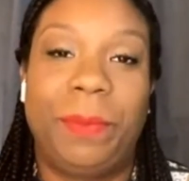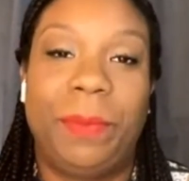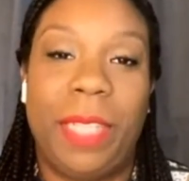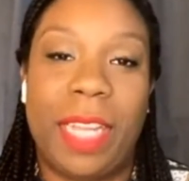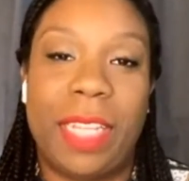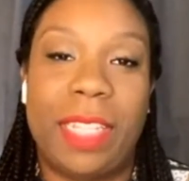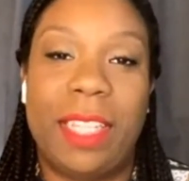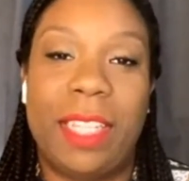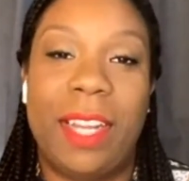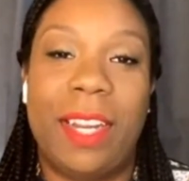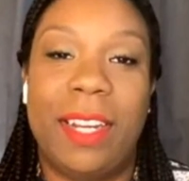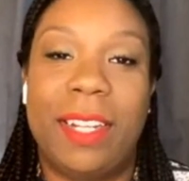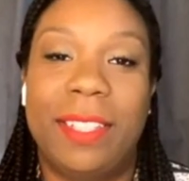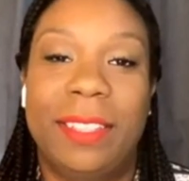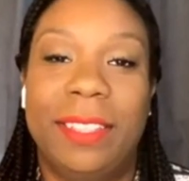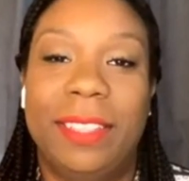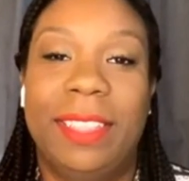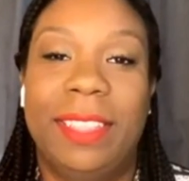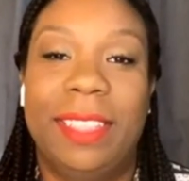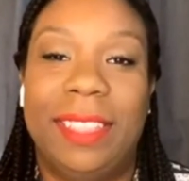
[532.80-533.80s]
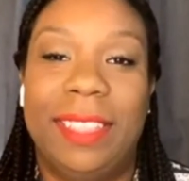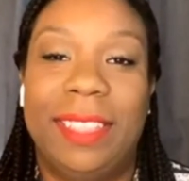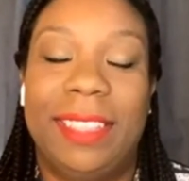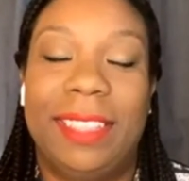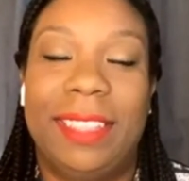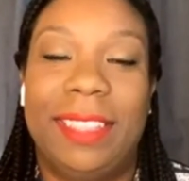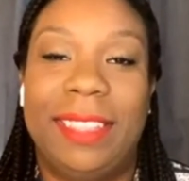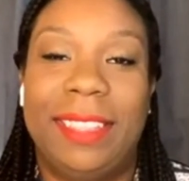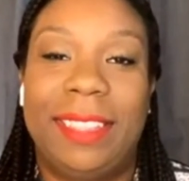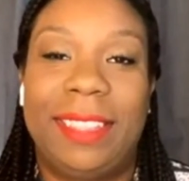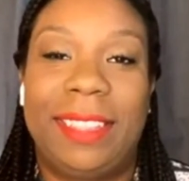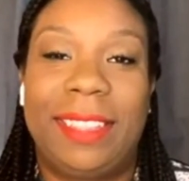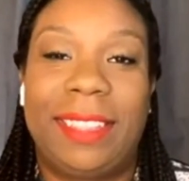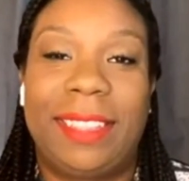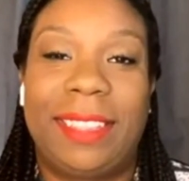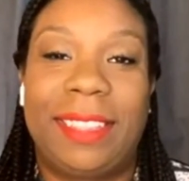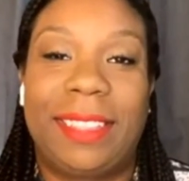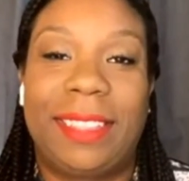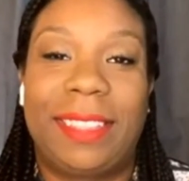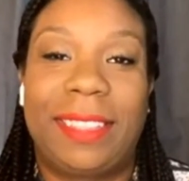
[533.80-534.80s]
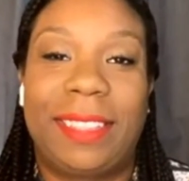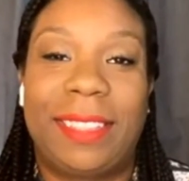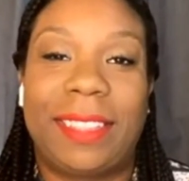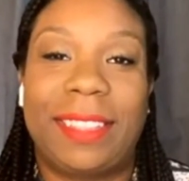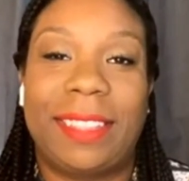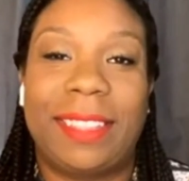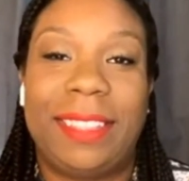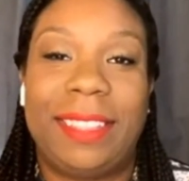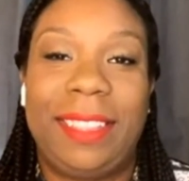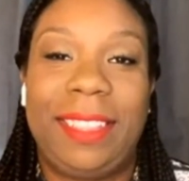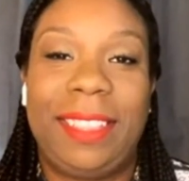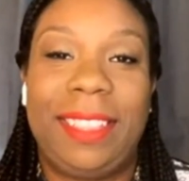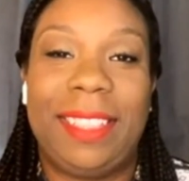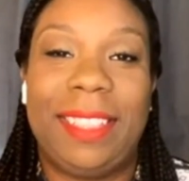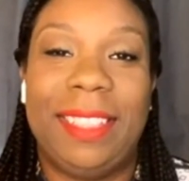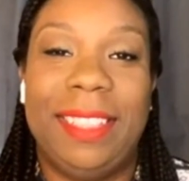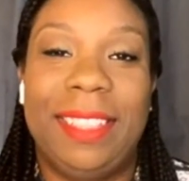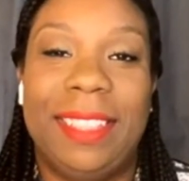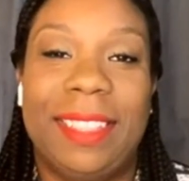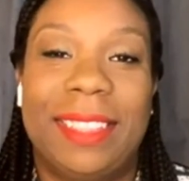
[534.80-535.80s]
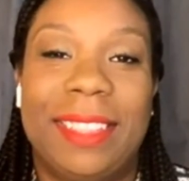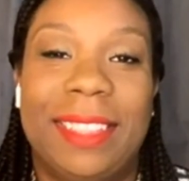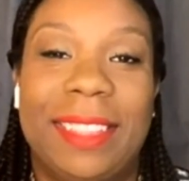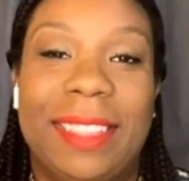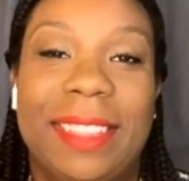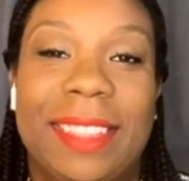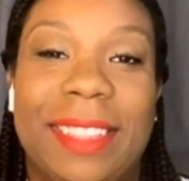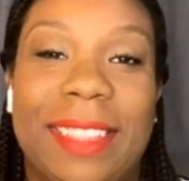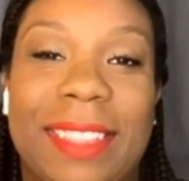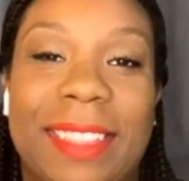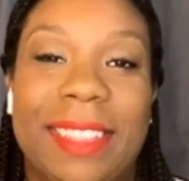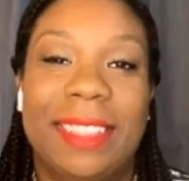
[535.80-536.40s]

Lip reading: (silent)